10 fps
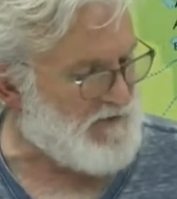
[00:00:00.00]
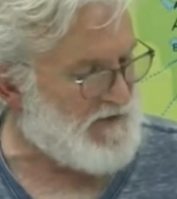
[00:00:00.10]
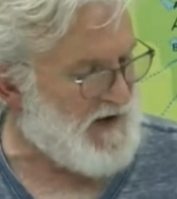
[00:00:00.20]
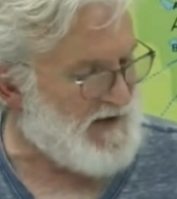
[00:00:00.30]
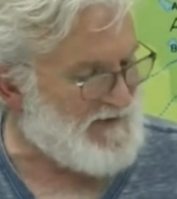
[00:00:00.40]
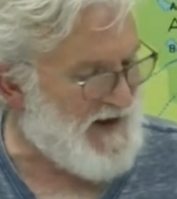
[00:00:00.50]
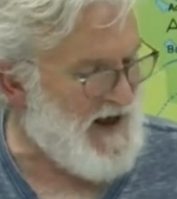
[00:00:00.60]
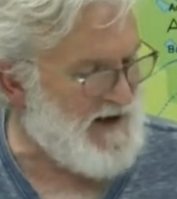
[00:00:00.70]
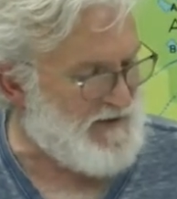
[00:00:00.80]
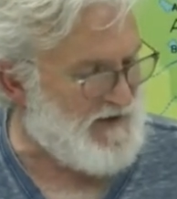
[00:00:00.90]
saying,
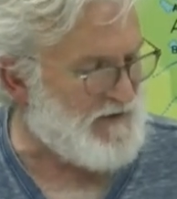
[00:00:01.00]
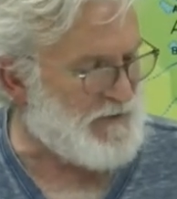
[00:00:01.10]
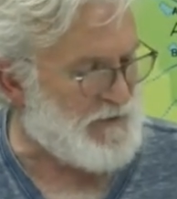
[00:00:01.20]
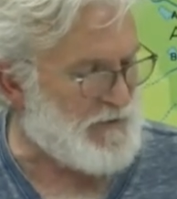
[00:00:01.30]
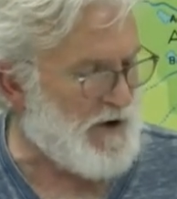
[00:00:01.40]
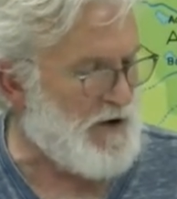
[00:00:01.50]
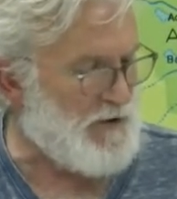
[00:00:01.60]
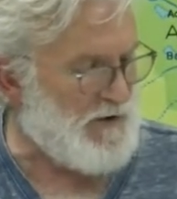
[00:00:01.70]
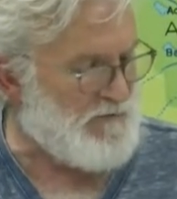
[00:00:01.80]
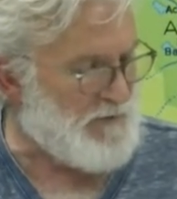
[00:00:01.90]
take this
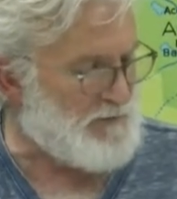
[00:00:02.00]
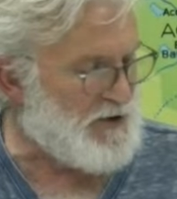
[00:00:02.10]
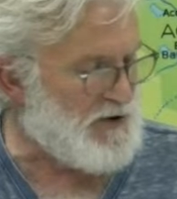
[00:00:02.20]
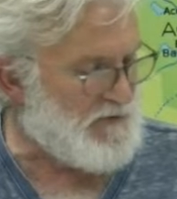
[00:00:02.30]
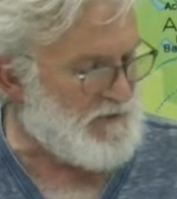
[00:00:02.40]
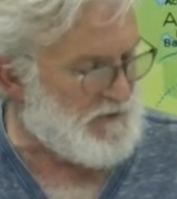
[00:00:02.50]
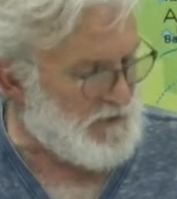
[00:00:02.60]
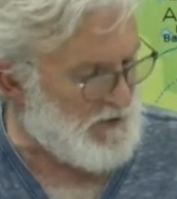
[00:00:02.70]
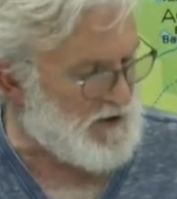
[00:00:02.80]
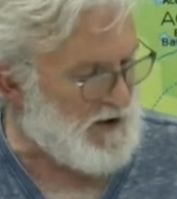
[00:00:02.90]
scroll of the book of the
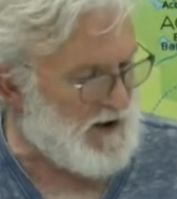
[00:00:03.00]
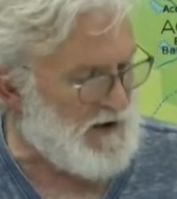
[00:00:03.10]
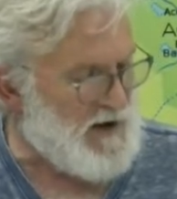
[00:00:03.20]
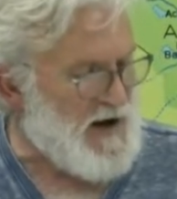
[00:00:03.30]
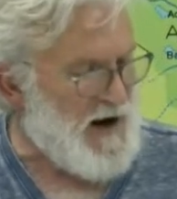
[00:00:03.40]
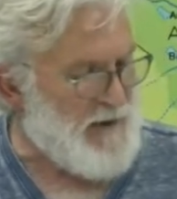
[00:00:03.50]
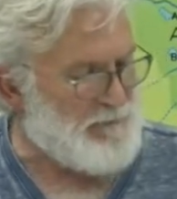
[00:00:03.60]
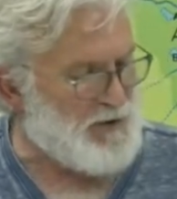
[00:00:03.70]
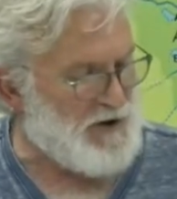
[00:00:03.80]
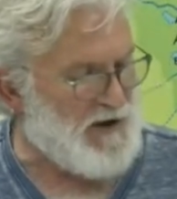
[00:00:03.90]
Torah
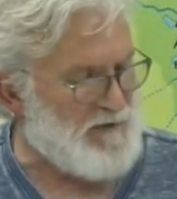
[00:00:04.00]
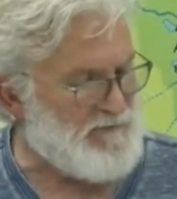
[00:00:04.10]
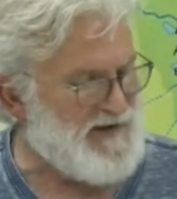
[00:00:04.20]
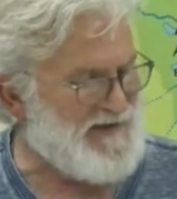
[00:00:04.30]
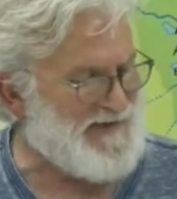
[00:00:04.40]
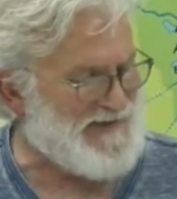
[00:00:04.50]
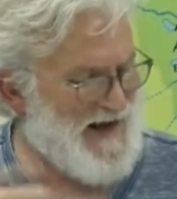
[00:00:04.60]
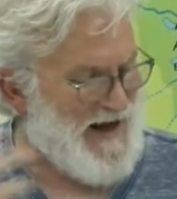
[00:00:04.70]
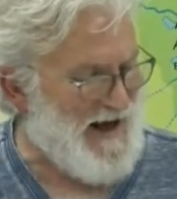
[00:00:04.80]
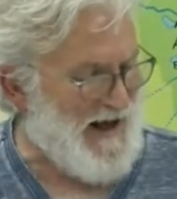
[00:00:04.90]
and put it
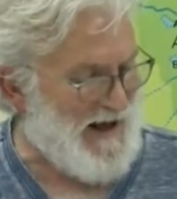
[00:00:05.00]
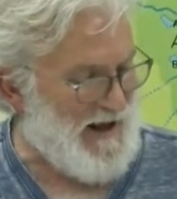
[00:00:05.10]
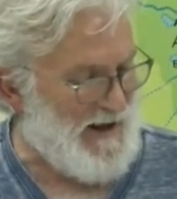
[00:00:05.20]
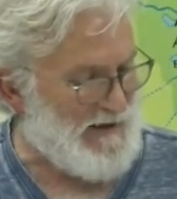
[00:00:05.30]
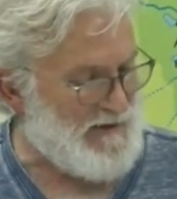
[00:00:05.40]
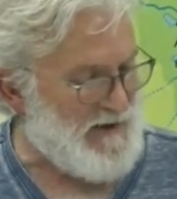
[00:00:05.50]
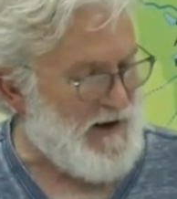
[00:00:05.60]
mitzad,